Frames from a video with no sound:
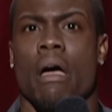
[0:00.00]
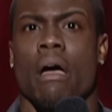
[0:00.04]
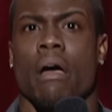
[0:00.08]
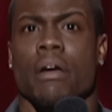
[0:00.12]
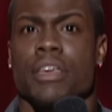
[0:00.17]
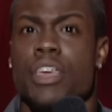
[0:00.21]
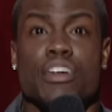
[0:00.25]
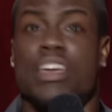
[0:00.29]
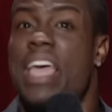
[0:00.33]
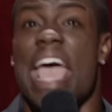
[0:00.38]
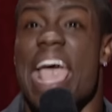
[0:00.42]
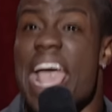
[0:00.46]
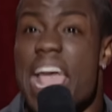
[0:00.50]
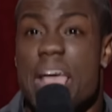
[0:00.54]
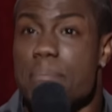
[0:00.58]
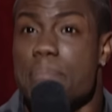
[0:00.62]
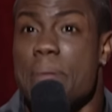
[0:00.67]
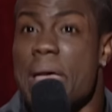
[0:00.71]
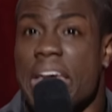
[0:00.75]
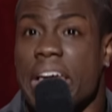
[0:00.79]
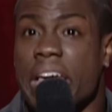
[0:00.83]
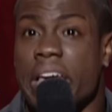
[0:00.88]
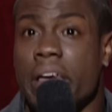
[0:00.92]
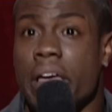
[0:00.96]
you can't
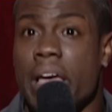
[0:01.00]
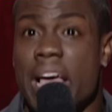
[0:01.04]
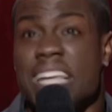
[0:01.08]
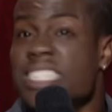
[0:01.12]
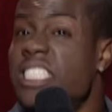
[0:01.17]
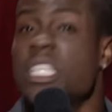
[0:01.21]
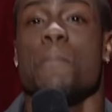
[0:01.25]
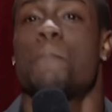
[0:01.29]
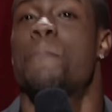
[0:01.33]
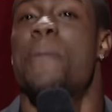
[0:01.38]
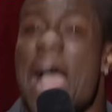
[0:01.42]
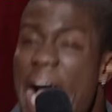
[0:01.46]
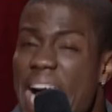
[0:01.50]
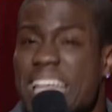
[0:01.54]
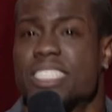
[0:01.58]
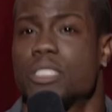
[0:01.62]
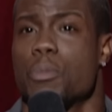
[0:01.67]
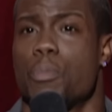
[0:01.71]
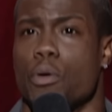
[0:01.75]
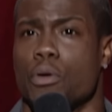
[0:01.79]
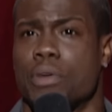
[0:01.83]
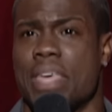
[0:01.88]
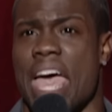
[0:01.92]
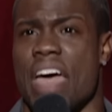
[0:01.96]
be. It's
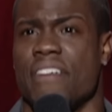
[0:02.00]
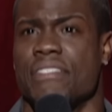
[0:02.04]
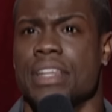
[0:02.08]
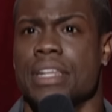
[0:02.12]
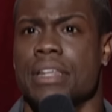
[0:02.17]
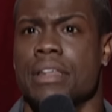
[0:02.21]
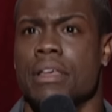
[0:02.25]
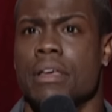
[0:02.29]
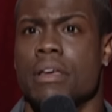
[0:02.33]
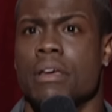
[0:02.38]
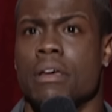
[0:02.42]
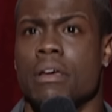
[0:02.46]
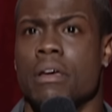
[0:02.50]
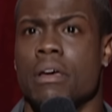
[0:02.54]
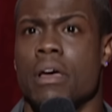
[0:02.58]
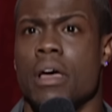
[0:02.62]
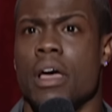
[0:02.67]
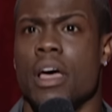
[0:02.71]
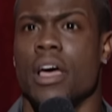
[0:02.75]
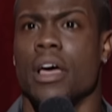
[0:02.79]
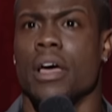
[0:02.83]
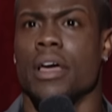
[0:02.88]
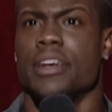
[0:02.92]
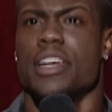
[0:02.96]
impossible, Kevin.
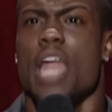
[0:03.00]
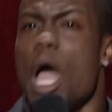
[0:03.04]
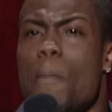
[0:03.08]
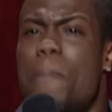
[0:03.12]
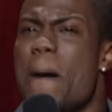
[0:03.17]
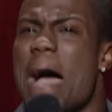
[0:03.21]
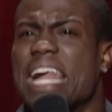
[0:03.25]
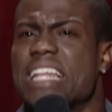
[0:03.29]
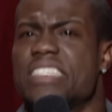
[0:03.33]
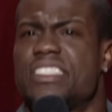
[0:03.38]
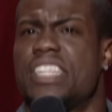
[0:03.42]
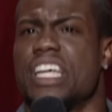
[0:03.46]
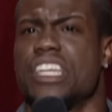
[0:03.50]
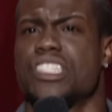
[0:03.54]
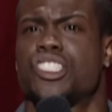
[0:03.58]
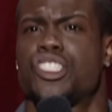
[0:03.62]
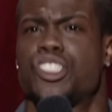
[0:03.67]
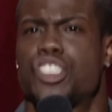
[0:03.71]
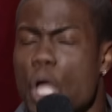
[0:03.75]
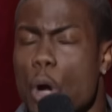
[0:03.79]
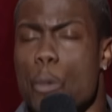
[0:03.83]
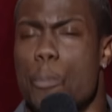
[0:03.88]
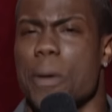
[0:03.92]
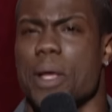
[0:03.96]
Nobody's this
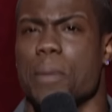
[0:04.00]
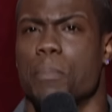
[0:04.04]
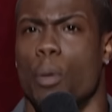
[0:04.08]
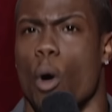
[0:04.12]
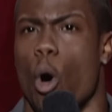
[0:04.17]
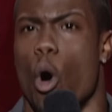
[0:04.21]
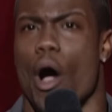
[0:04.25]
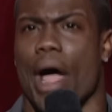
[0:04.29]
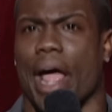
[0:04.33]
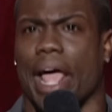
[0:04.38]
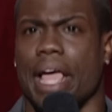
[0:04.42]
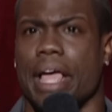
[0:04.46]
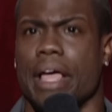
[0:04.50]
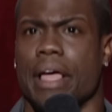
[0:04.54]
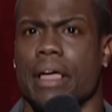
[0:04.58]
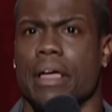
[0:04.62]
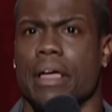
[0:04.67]
stupid, boy.